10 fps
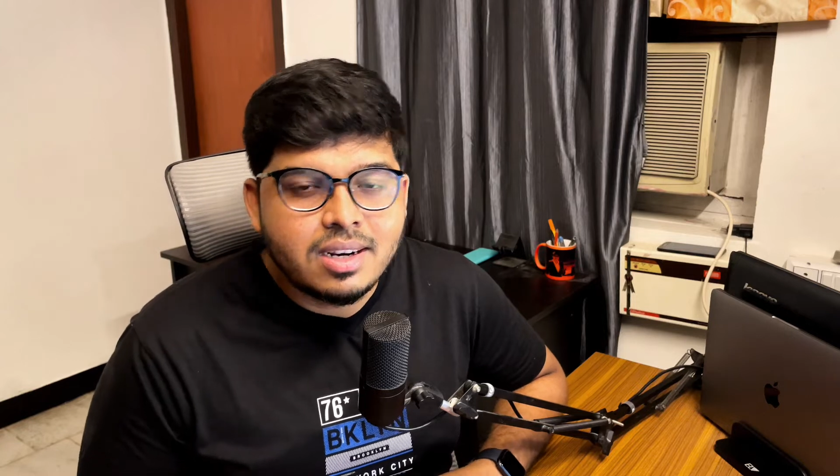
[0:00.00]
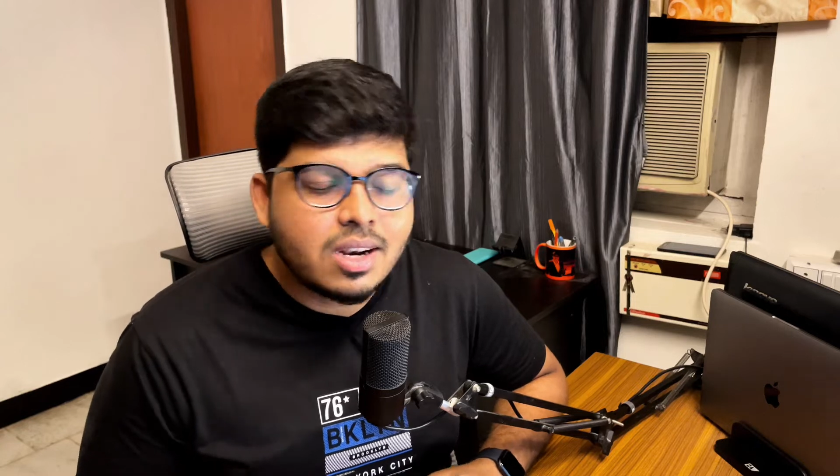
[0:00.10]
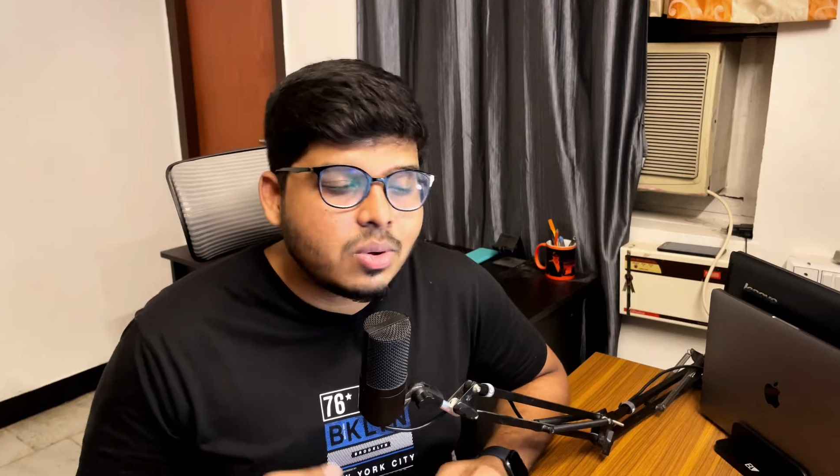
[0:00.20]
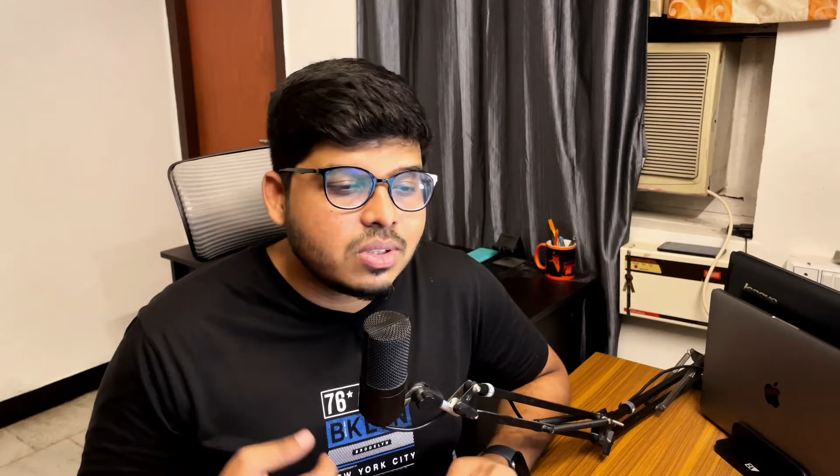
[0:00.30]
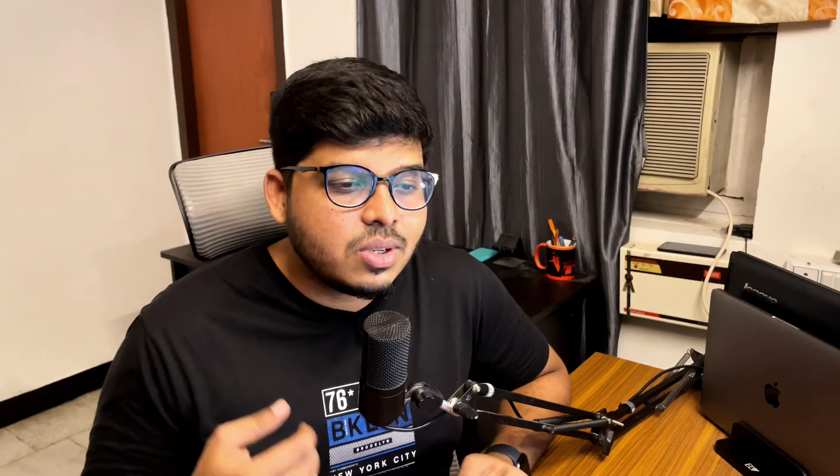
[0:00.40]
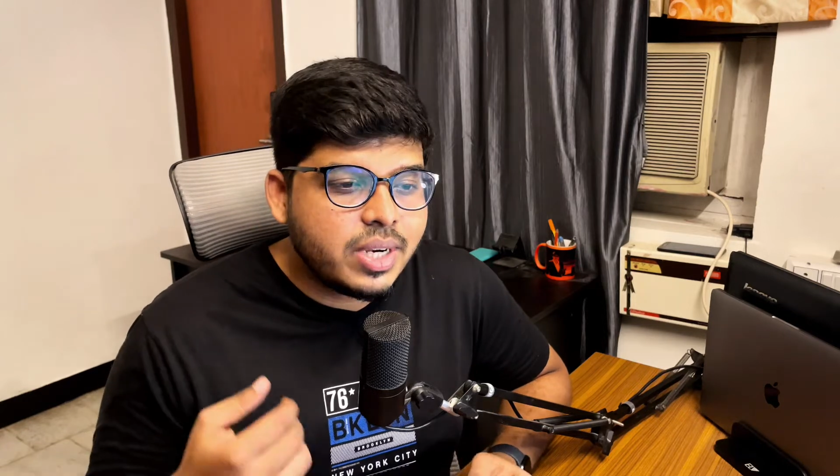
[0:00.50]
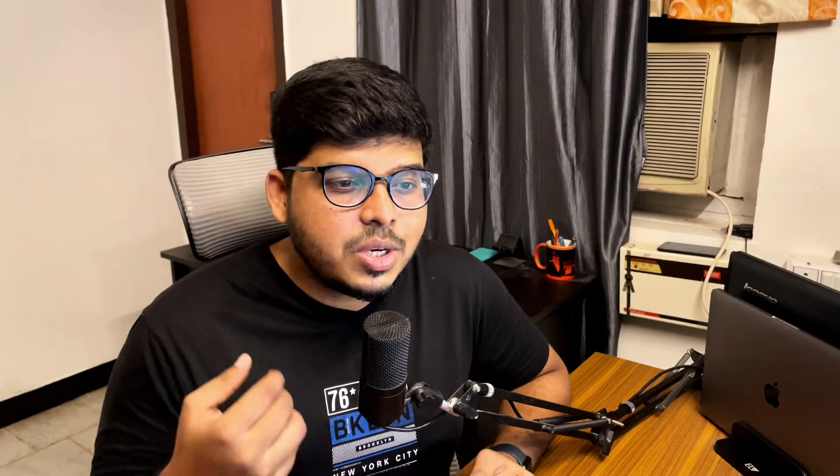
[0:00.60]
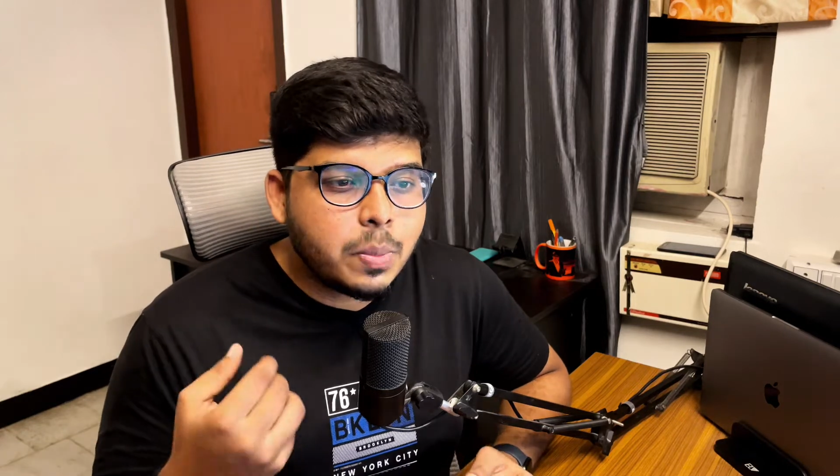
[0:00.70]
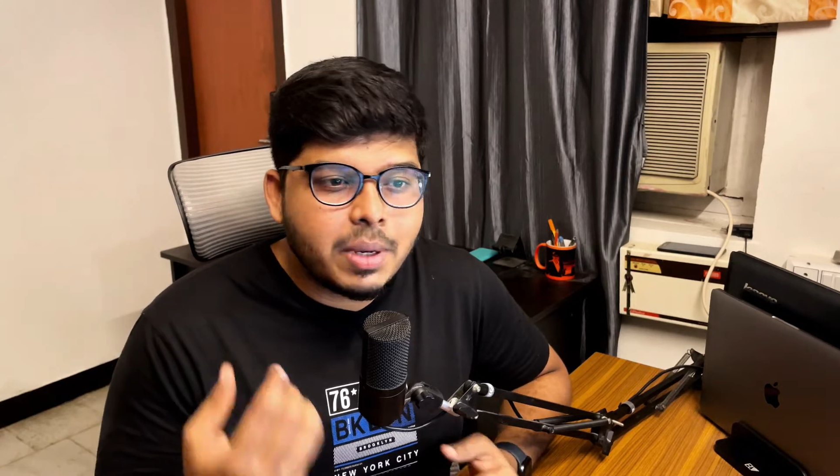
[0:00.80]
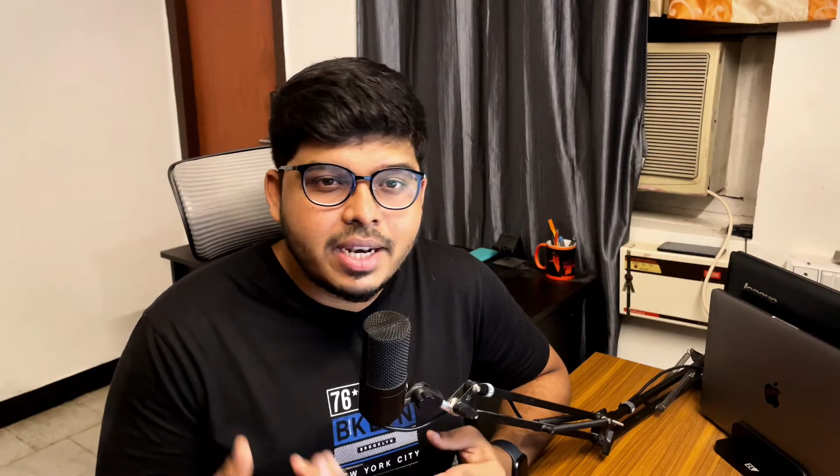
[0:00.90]
Now, you need
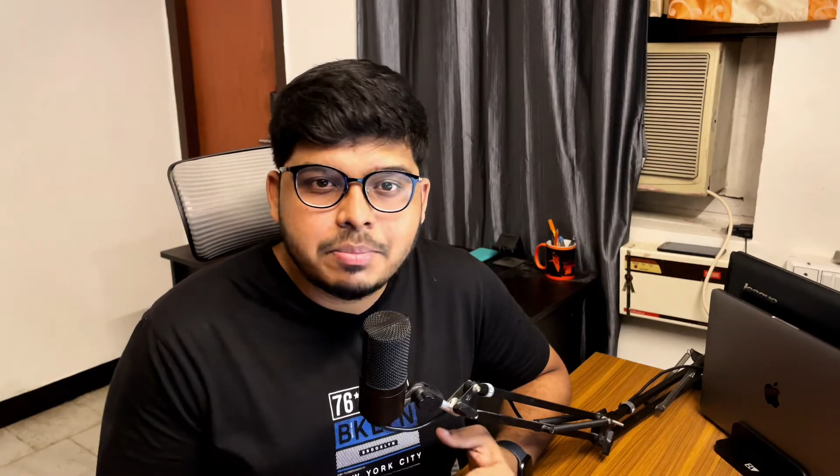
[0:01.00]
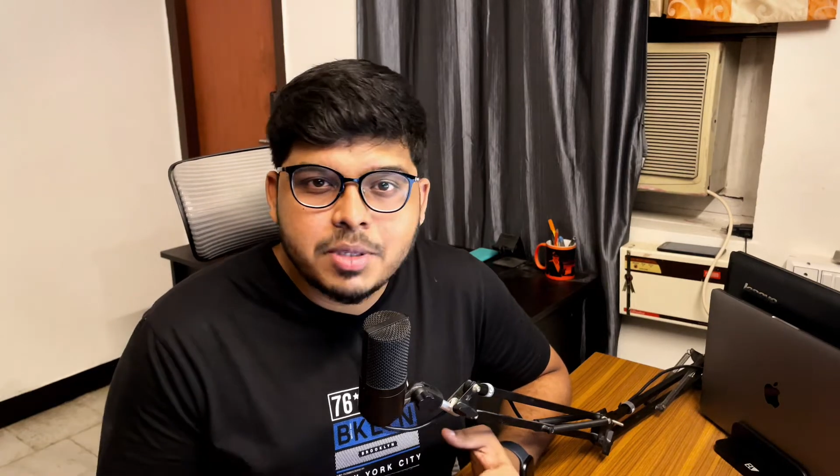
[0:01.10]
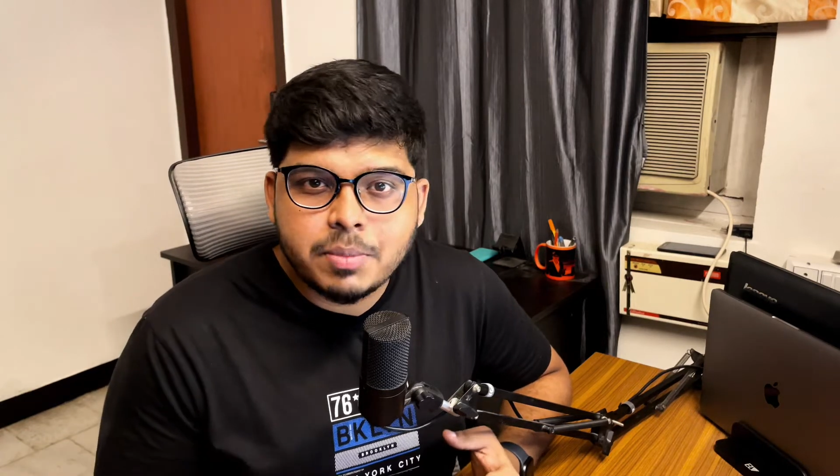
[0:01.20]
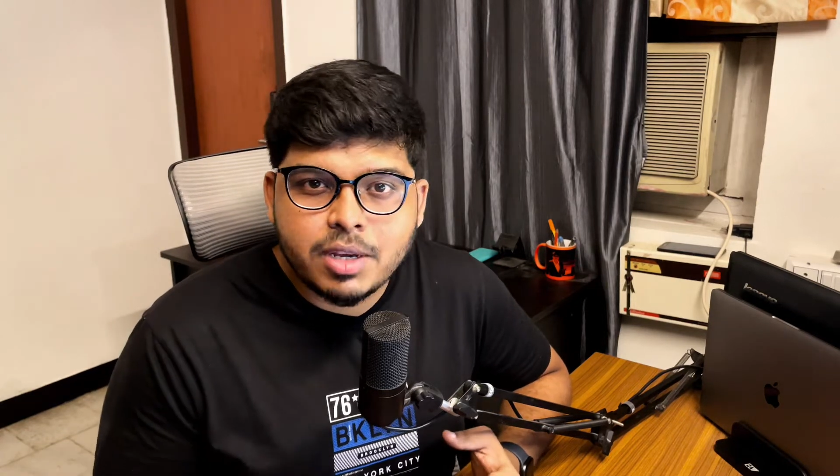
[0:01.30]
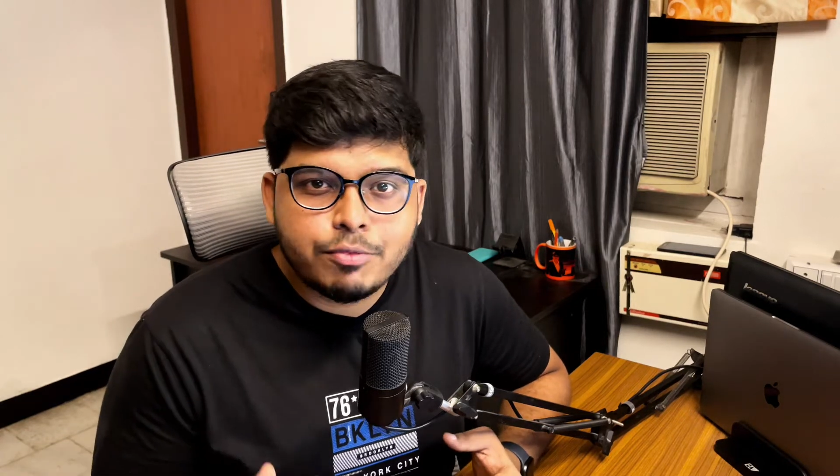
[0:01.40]
to build up something.